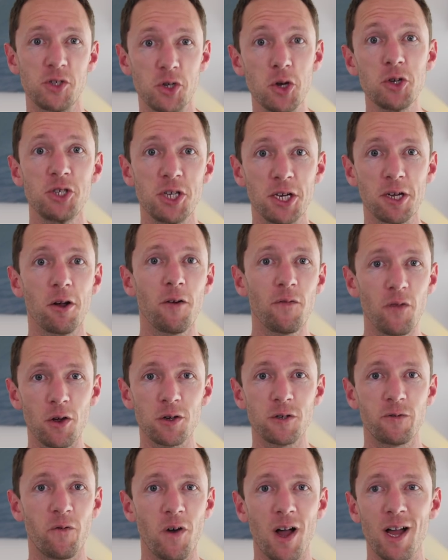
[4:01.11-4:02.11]
searching of
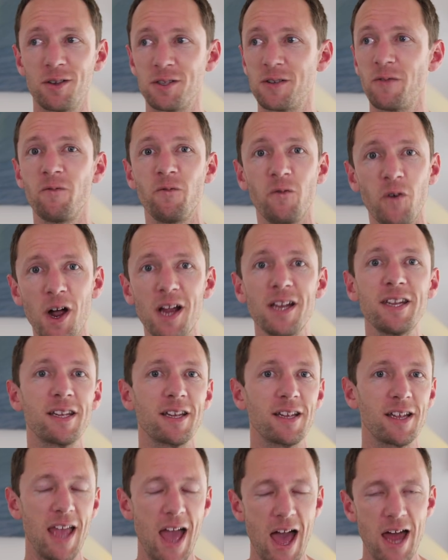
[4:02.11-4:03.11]
those files and finding
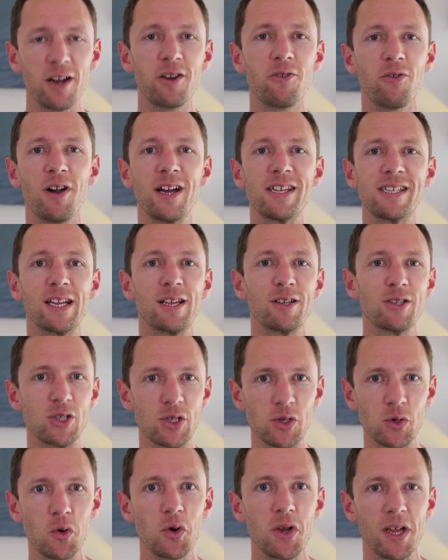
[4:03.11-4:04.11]
and categorizing and
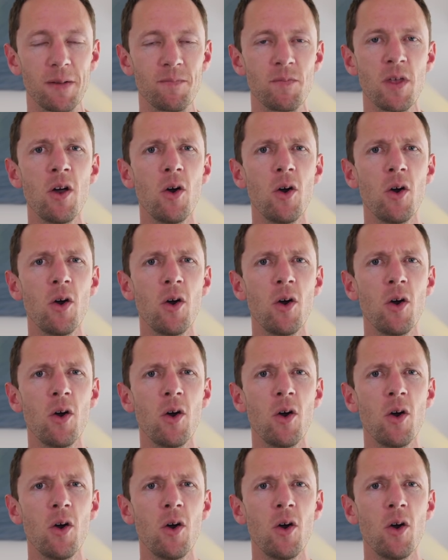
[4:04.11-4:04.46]
sorting